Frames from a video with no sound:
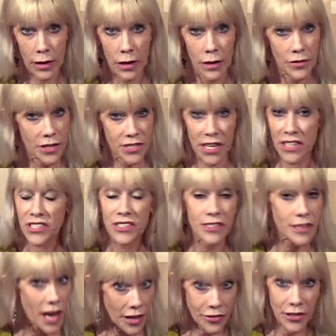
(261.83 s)
This has
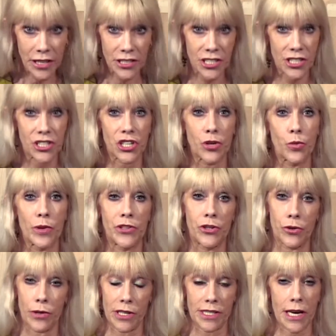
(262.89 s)
nothing to do with
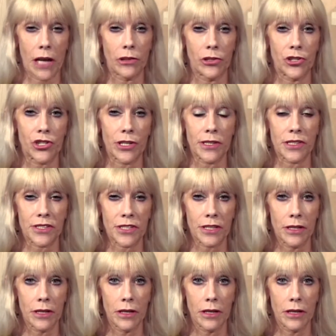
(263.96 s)
your intelligence.